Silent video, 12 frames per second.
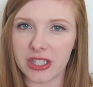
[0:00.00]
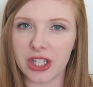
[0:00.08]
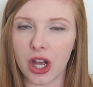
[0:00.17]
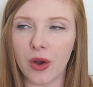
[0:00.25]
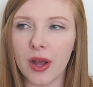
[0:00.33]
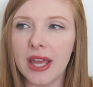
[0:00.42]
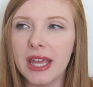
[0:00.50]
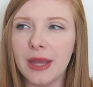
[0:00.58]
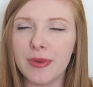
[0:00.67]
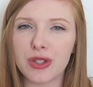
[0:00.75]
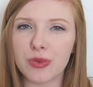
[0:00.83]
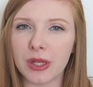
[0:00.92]
So it
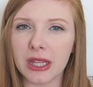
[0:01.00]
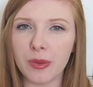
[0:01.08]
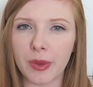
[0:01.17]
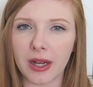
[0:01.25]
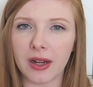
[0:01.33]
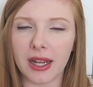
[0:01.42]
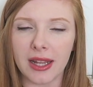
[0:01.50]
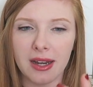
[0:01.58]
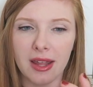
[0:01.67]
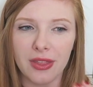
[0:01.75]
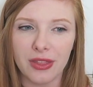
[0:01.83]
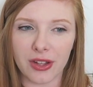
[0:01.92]
was really weird
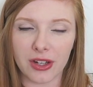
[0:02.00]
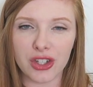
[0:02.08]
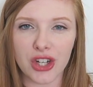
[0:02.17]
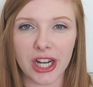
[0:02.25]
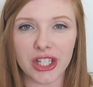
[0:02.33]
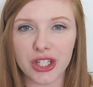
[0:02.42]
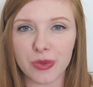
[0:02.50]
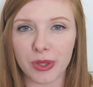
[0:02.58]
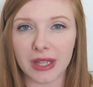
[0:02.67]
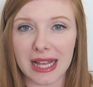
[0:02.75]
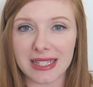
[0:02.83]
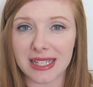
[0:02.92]
and the contractions were
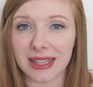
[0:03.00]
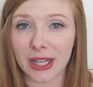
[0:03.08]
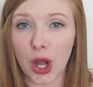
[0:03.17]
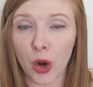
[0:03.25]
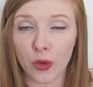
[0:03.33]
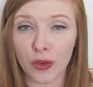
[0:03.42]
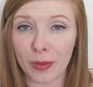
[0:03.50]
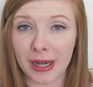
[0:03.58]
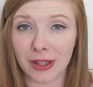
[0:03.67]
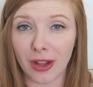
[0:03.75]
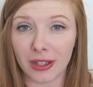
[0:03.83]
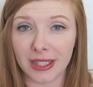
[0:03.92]
lasting like over a
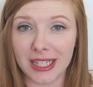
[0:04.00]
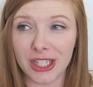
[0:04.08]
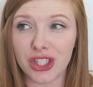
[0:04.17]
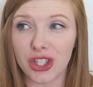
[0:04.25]
minute long each.